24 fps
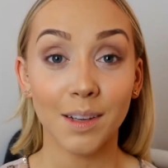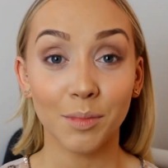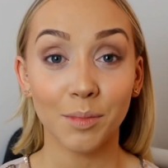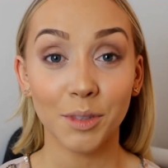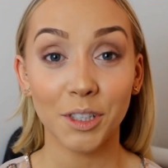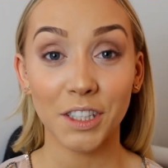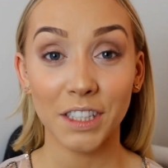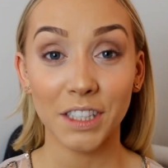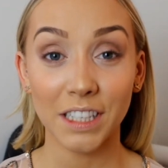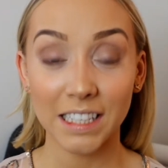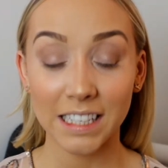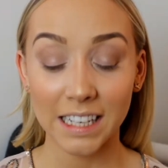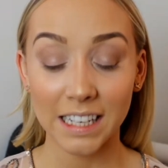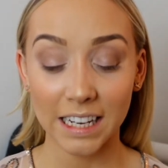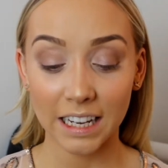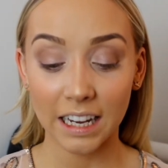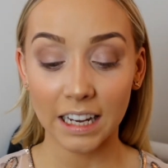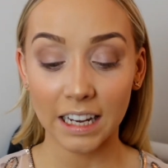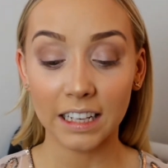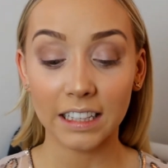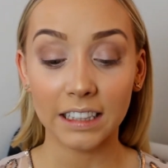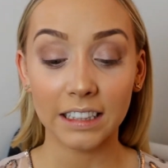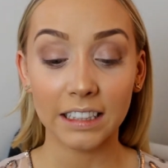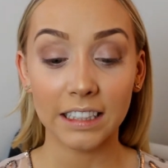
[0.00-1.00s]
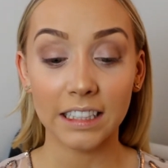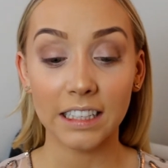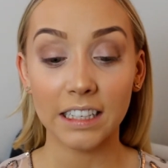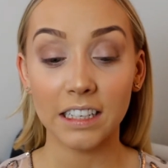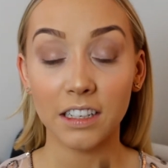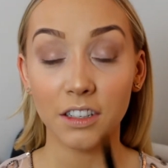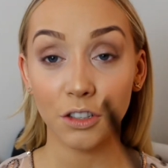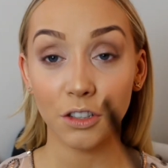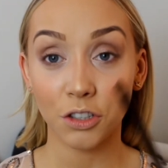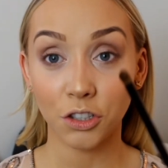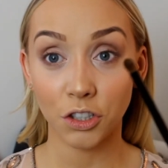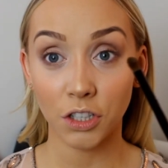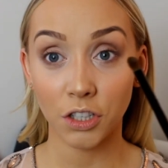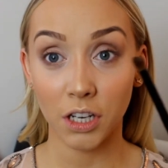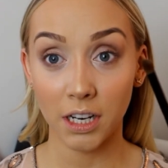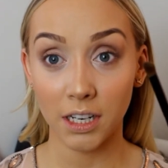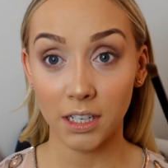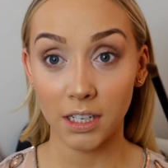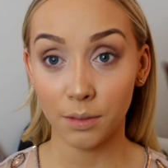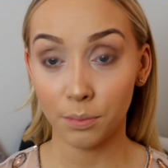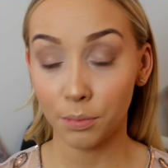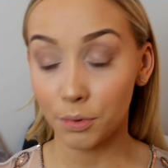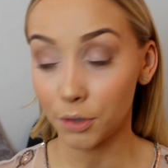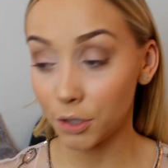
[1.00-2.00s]
I'm just going to take a clean
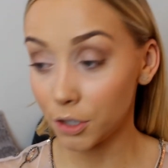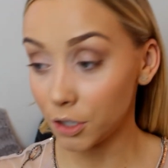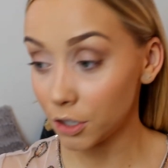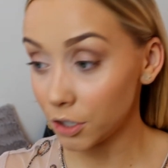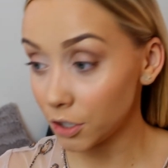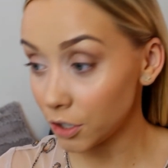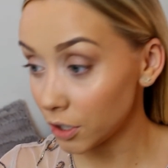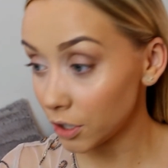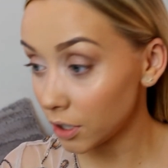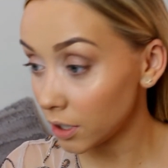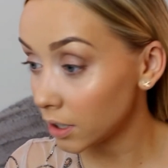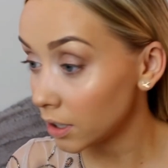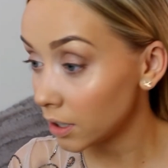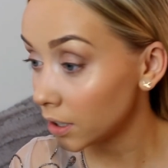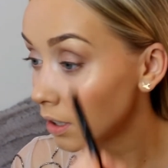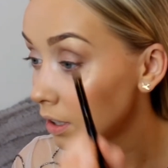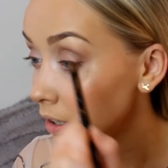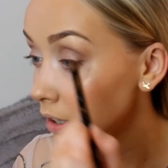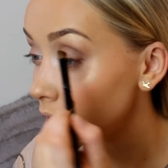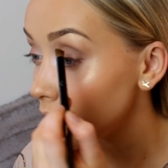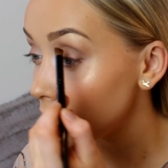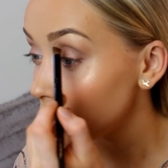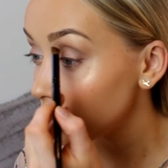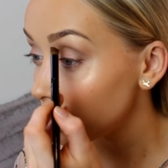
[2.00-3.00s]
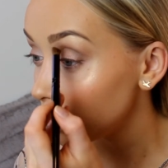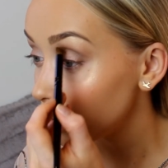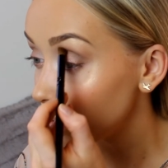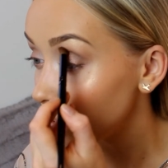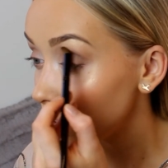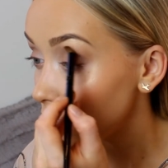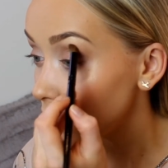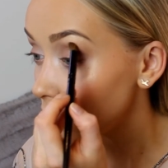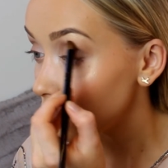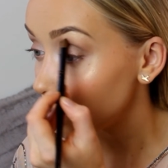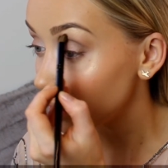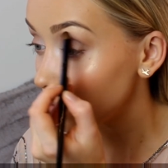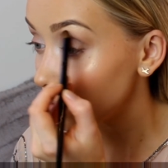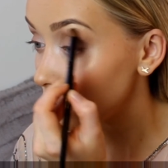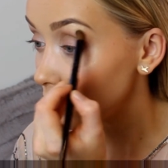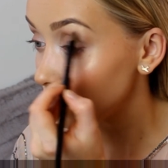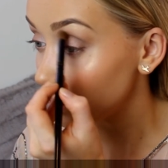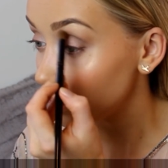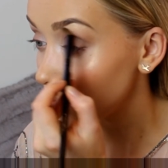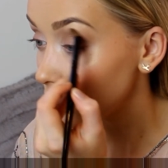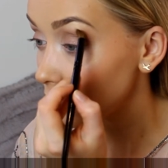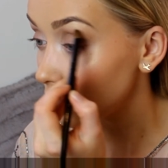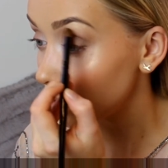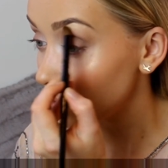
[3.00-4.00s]
shader brush. I'm
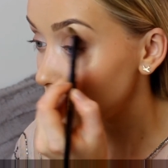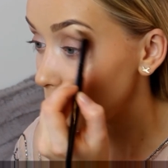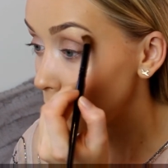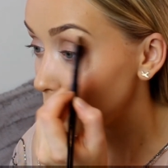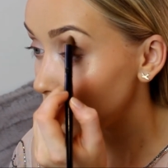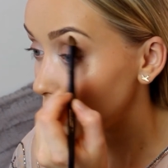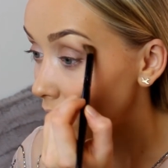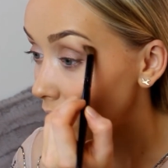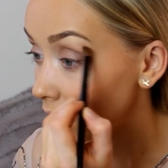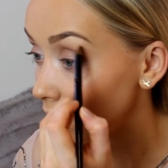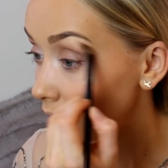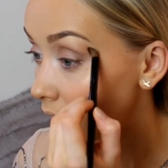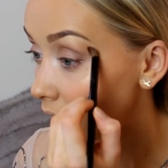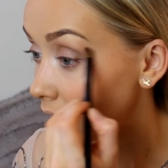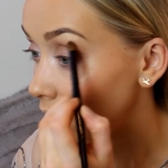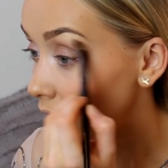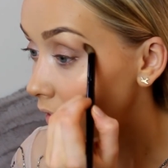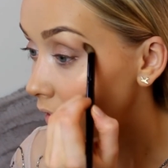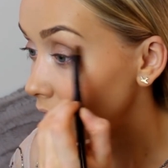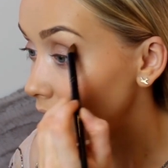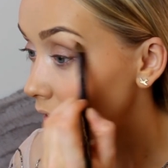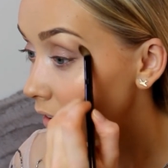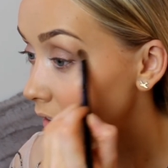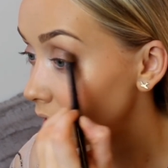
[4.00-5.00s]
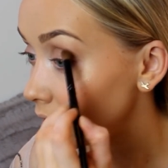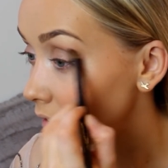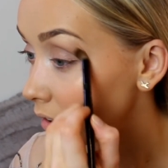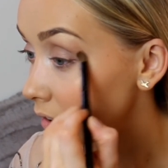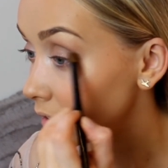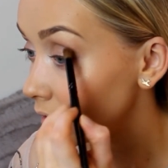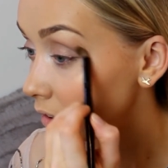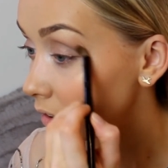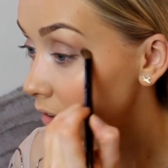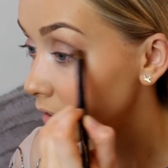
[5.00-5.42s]
just going to blend that all in.